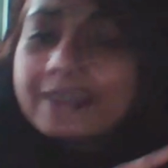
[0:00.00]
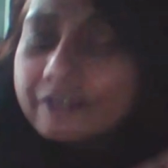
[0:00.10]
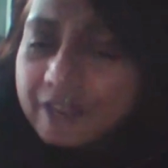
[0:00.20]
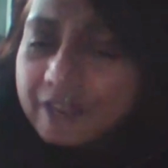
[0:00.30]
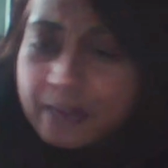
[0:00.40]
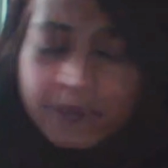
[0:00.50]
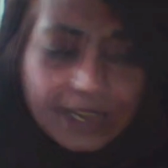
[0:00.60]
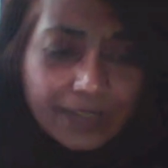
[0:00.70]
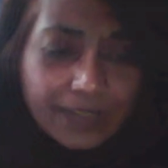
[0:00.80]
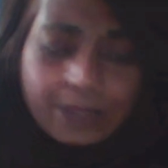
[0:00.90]

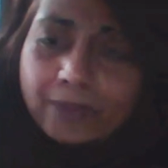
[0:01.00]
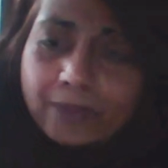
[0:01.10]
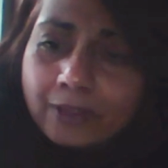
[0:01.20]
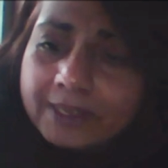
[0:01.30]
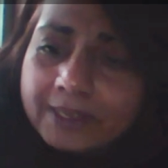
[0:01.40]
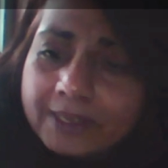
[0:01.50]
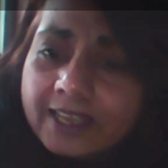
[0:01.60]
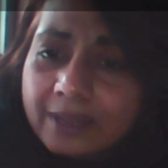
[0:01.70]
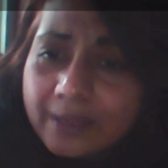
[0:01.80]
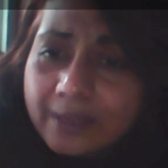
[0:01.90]
frequently the, on the
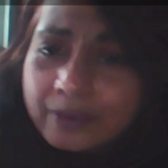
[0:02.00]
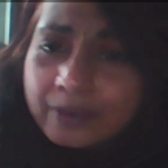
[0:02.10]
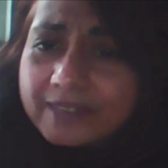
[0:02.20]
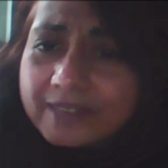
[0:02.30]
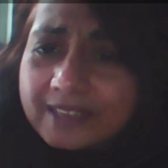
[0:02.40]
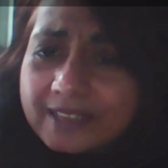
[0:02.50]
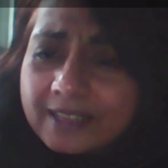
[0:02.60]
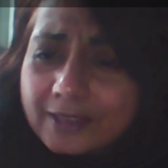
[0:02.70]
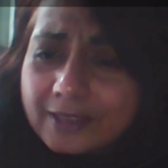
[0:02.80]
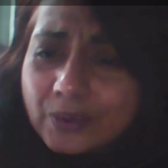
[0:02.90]
table I would see
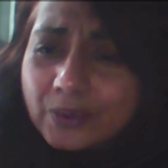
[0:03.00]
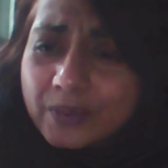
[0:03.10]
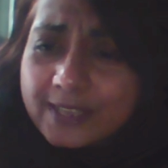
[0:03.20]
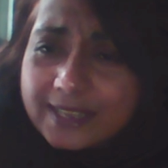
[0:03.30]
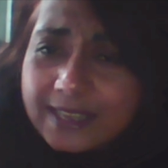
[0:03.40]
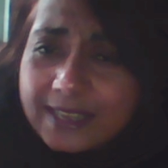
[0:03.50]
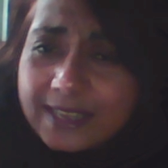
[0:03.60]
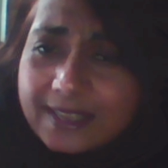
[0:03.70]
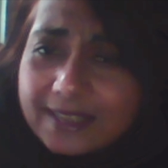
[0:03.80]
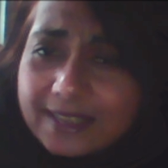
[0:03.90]
this gooey, sticky
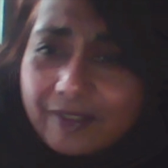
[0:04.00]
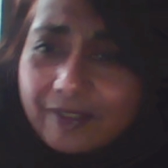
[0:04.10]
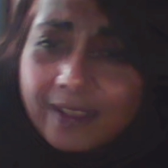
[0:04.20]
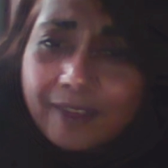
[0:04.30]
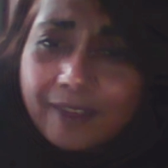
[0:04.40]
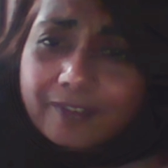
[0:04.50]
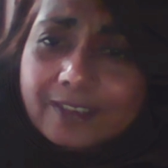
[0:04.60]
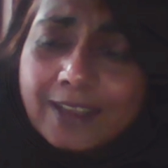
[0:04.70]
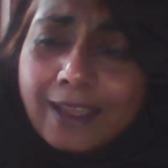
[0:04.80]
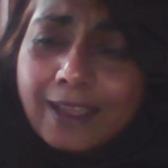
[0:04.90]
stuff left.
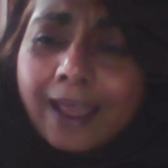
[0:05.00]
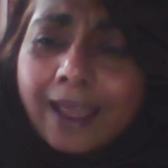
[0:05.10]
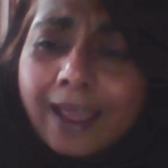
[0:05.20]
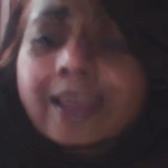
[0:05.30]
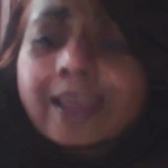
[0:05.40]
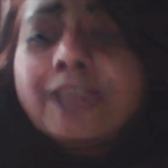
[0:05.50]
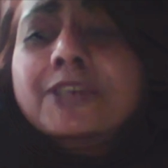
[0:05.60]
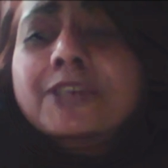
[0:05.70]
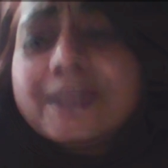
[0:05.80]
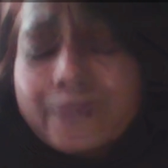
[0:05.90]
And I
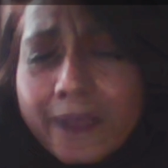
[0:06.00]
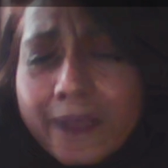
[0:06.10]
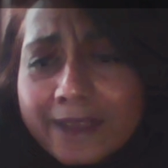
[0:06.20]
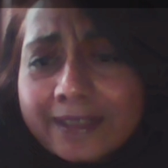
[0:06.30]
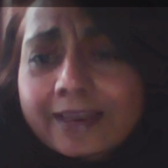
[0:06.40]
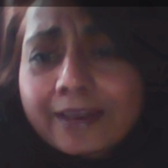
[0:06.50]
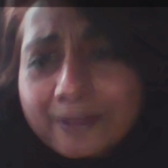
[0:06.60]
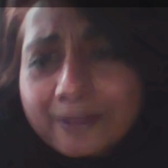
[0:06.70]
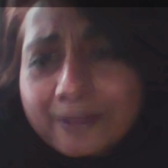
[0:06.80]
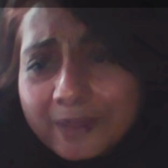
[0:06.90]
actually read that
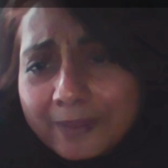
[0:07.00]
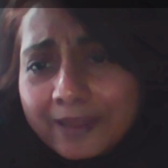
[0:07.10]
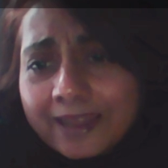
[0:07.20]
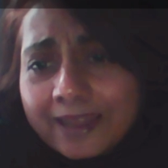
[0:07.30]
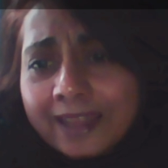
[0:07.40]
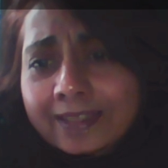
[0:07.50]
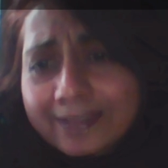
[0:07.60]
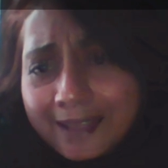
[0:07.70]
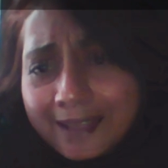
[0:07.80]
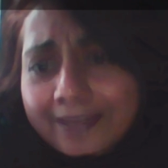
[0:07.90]
other people had had the
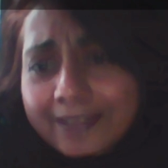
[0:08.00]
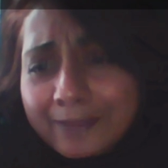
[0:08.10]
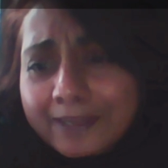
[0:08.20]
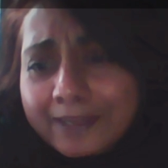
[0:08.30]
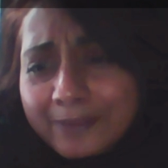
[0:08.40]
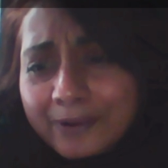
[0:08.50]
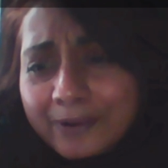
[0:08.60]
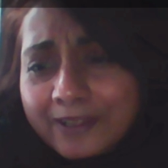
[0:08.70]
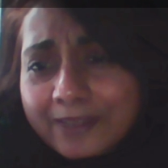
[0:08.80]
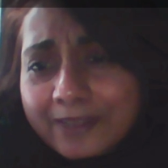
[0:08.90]
exact same
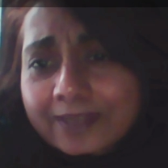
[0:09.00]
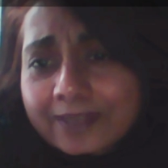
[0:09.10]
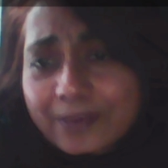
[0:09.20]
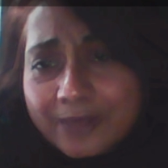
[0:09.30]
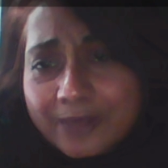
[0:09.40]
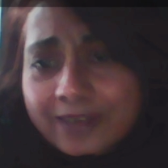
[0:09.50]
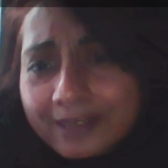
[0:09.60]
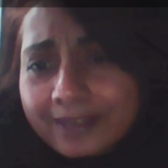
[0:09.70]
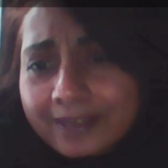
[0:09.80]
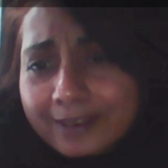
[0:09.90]
experience with this gooey,
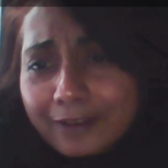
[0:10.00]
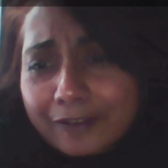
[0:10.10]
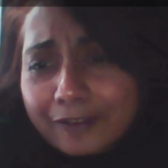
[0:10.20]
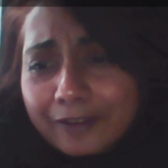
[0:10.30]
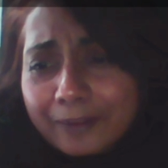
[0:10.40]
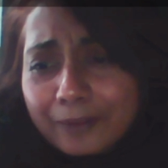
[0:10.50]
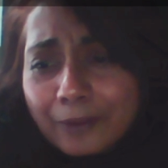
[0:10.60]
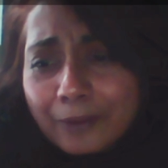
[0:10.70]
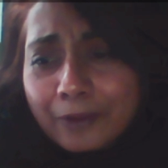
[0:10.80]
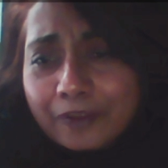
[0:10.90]
sticky stuff
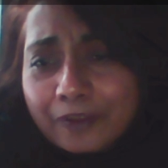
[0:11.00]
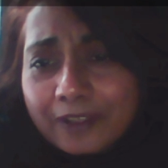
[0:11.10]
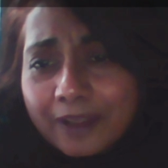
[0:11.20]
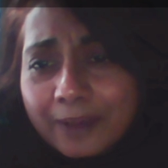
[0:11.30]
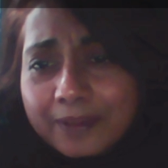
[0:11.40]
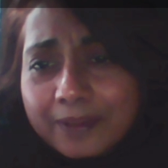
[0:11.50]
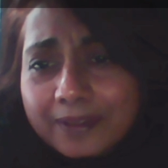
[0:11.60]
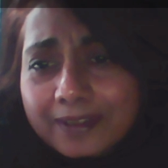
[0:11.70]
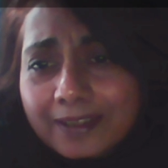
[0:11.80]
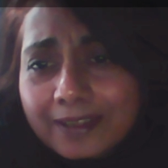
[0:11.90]
all over their
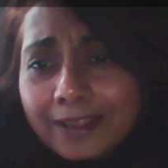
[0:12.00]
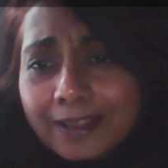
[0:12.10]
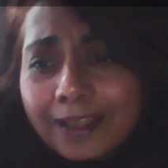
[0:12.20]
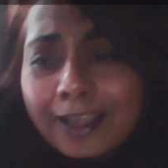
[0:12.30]
houses. Sure.